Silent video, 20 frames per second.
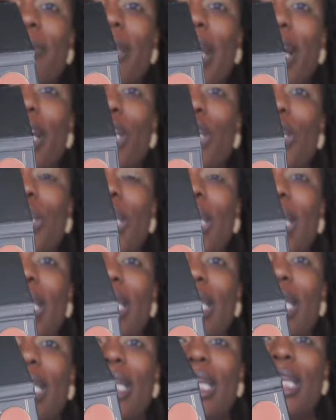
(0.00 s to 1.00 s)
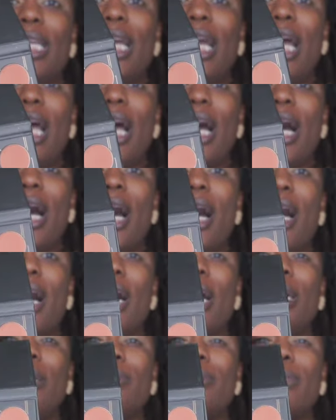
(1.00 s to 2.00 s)
of that green,
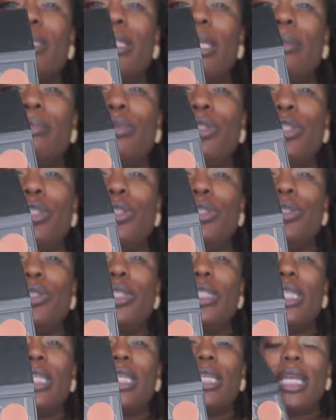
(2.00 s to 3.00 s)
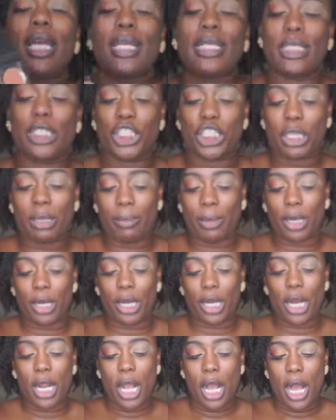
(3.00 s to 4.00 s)
um, some nudes, and a nice
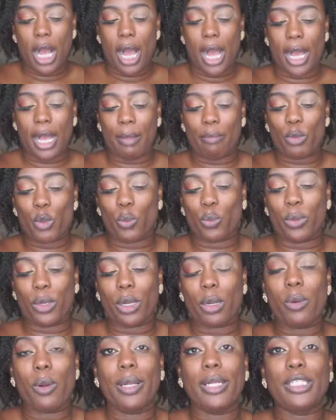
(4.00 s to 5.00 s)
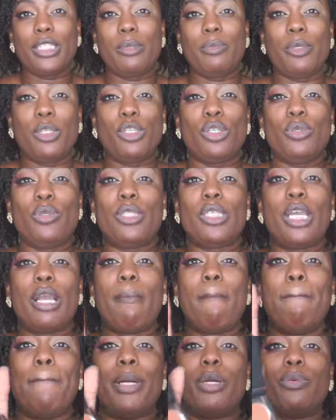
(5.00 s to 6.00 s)
shimmer. Um, we're going to be
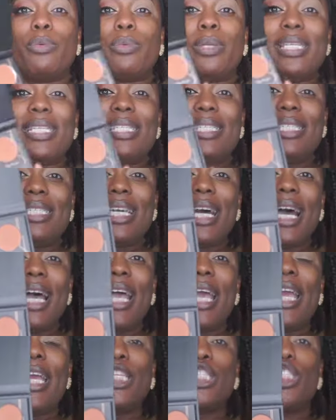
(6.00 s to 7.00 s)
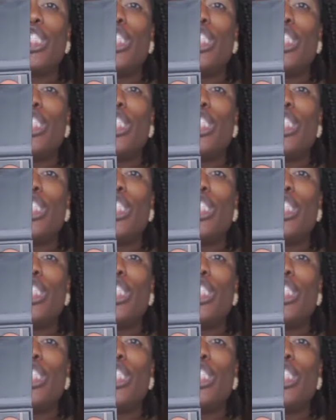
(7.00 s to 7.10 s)
using Barista and